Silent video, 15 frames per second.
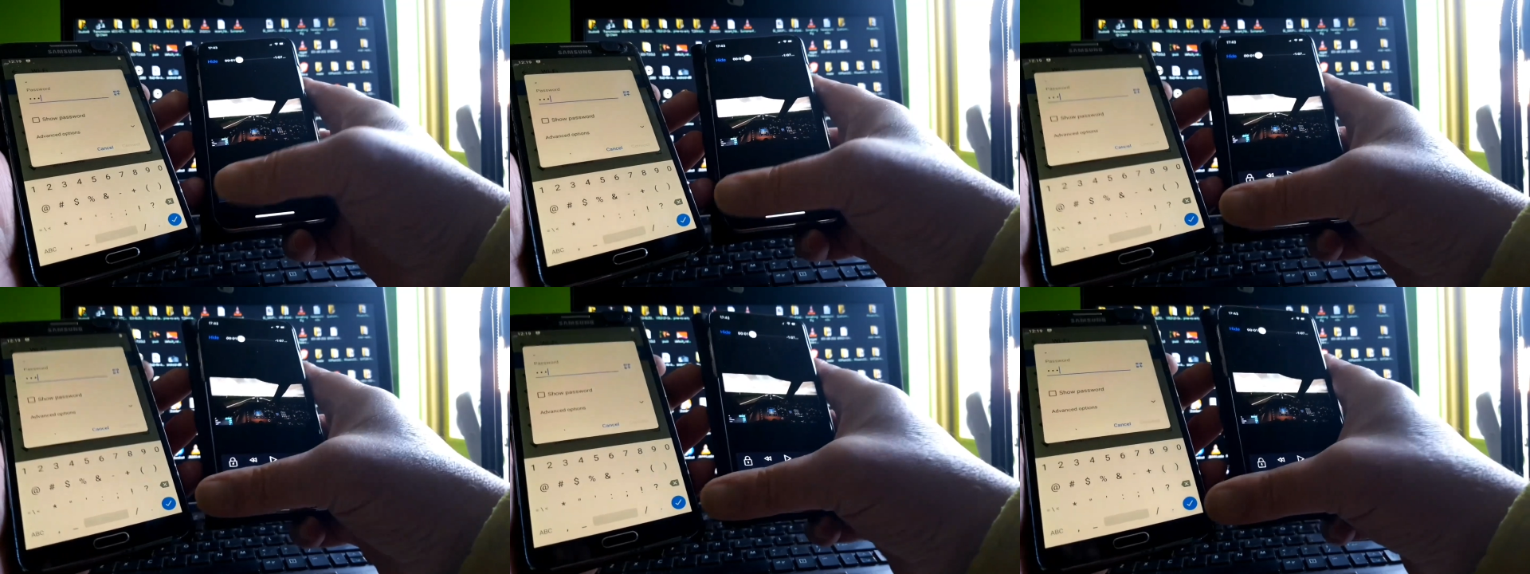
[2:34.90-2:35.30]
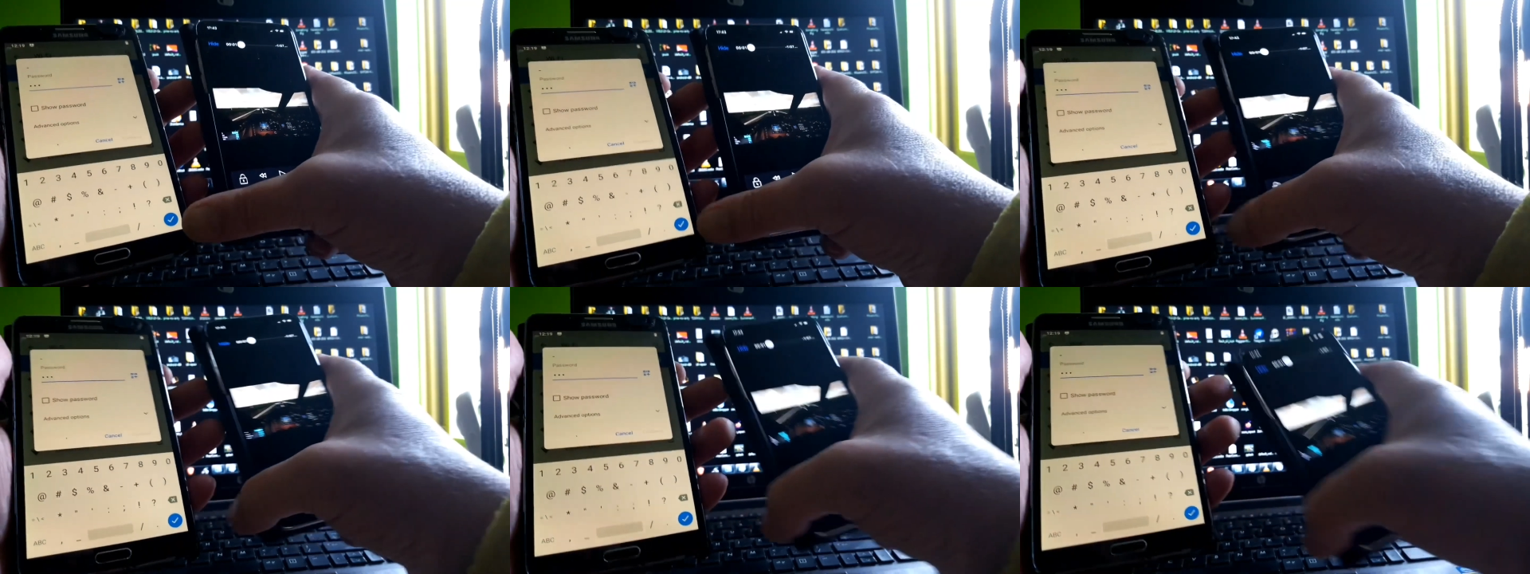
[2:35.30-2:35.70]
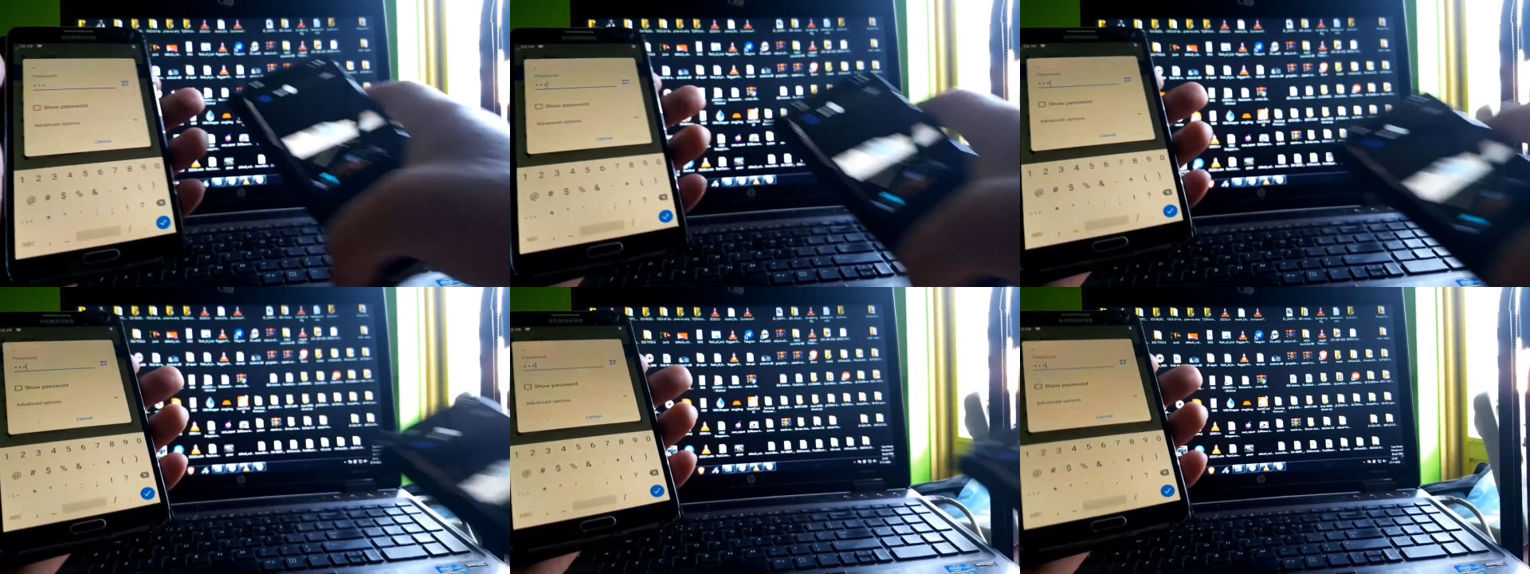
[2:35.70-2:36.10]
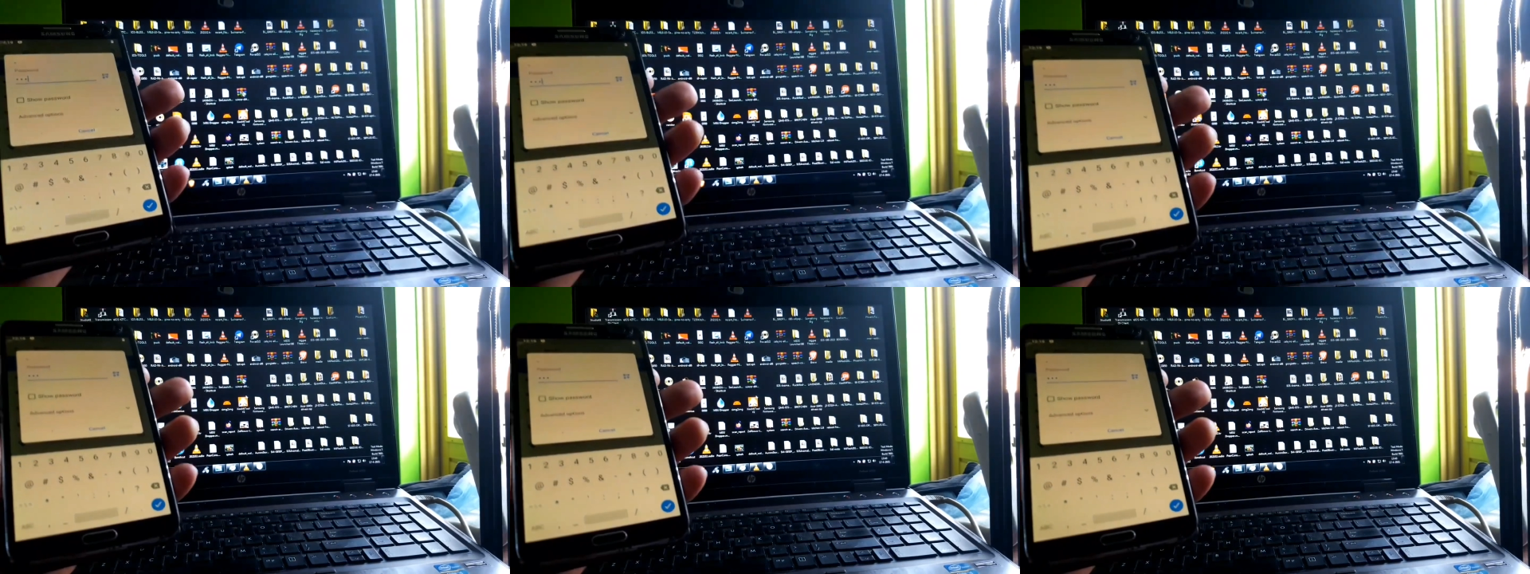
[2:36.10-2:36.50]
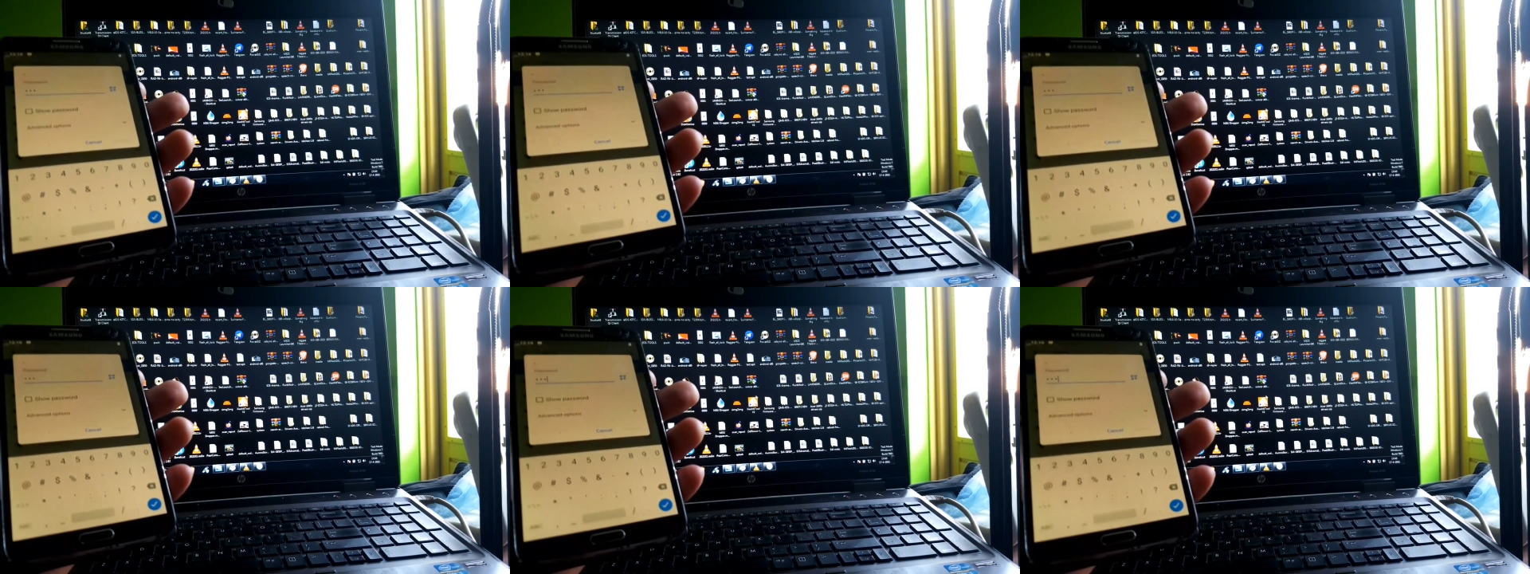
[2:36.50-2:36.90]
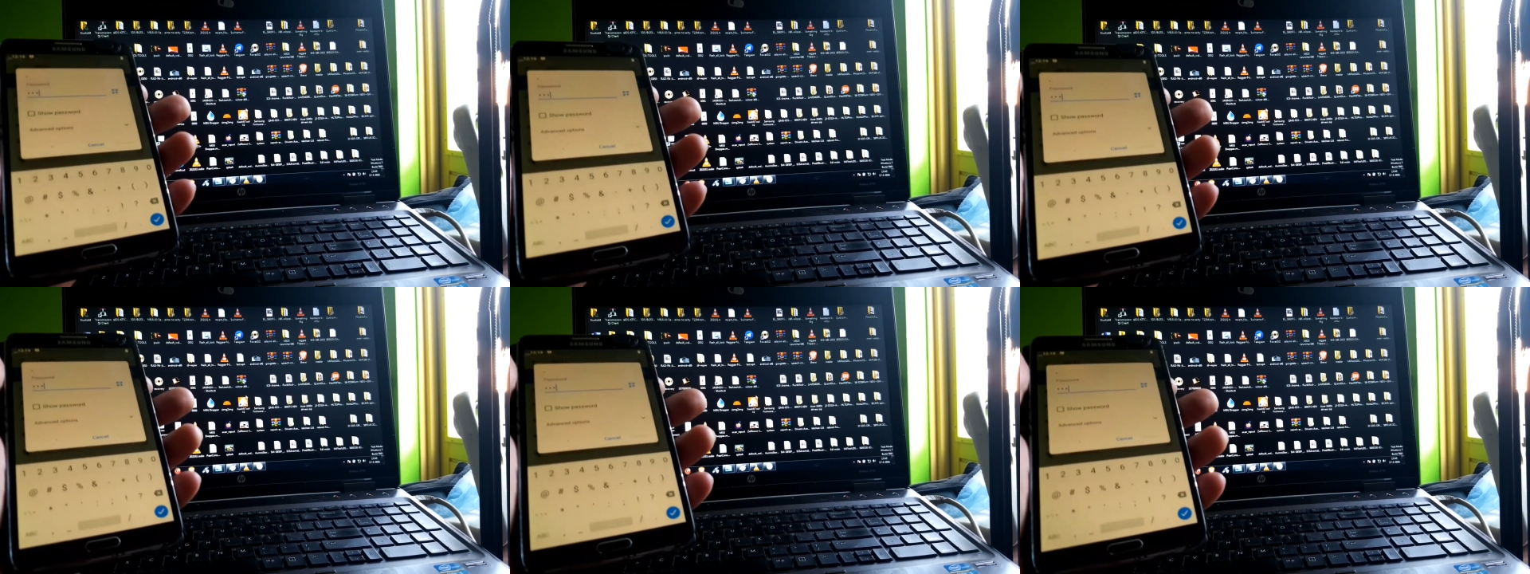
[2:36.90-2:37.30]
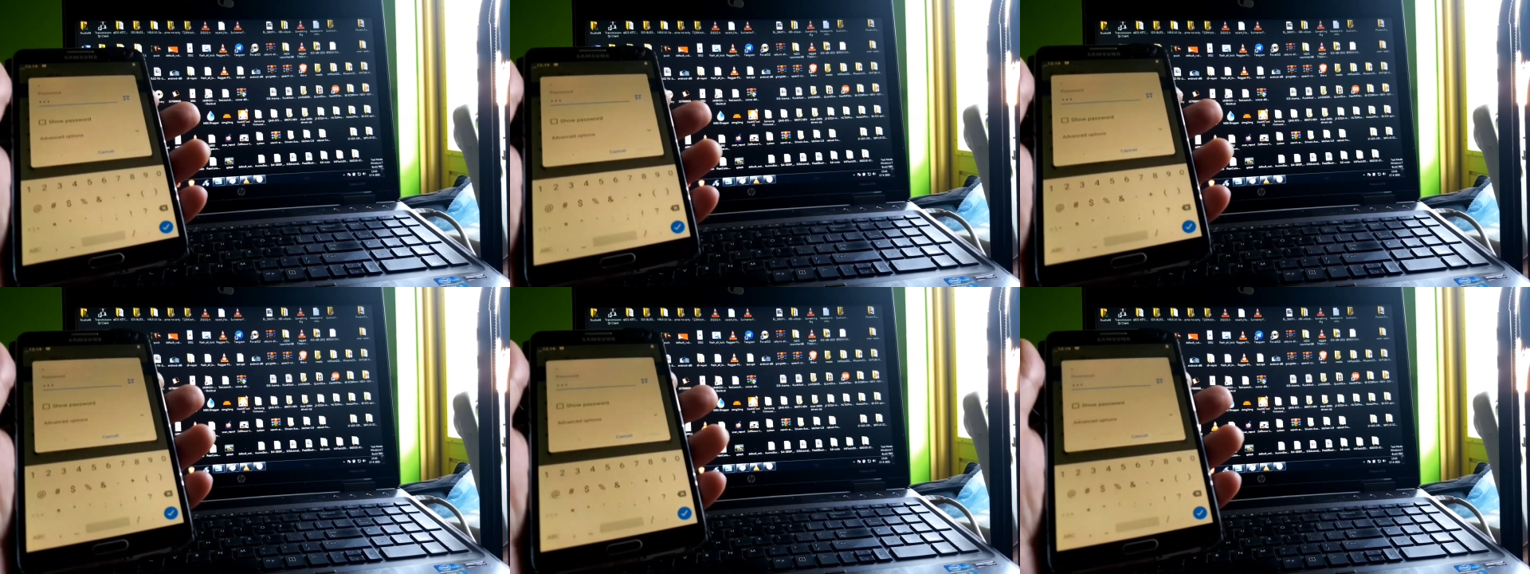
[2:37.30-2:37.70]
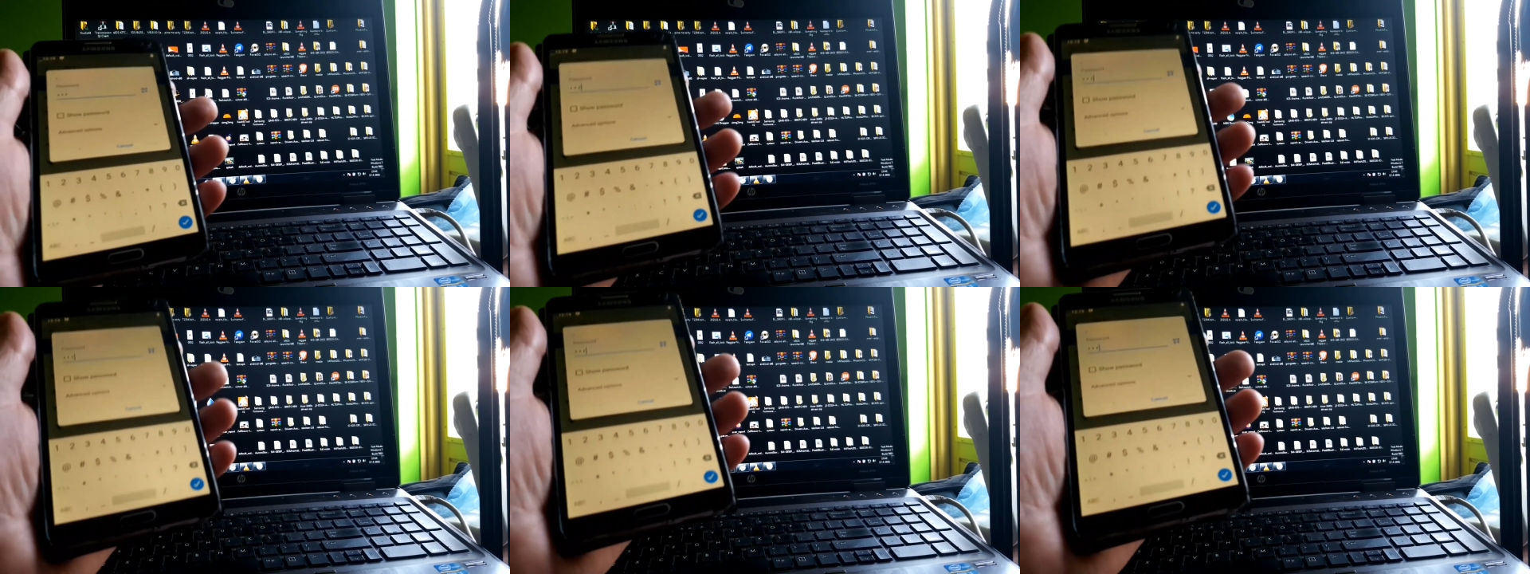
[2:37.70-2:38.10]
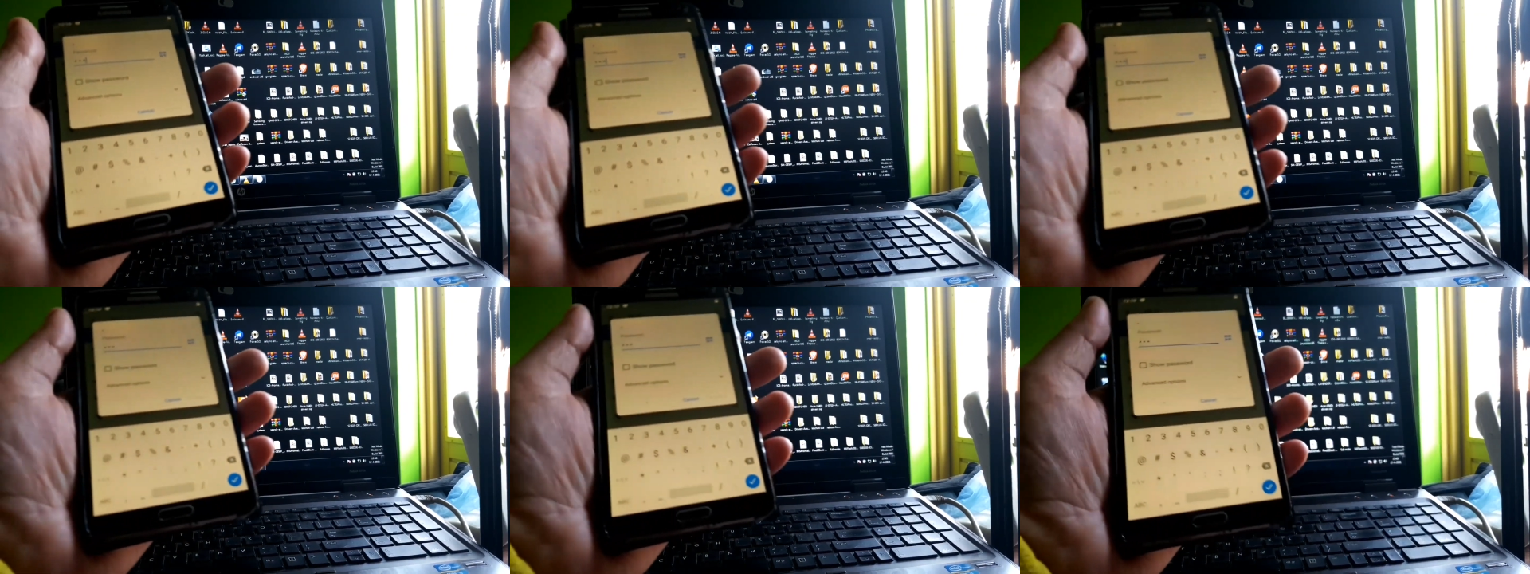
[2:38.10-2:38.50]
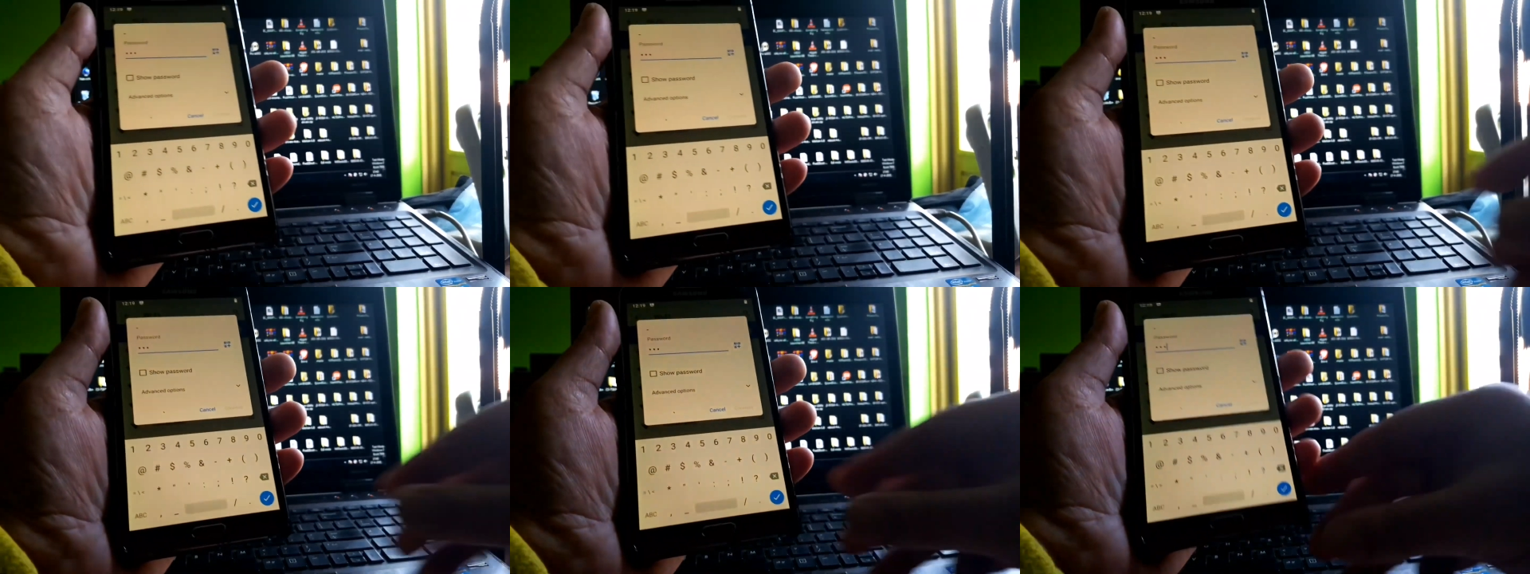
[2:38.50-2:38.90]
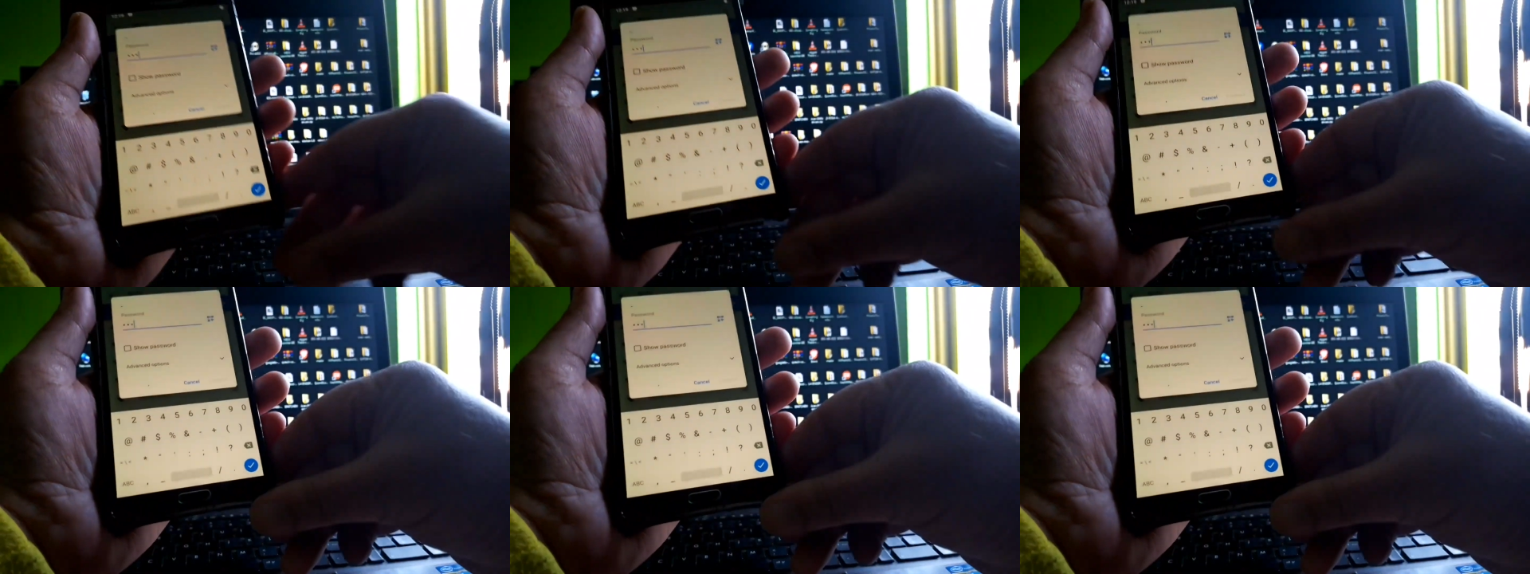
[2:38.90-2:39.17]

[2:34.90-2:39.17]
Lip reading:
Nobody's mouth can be seen.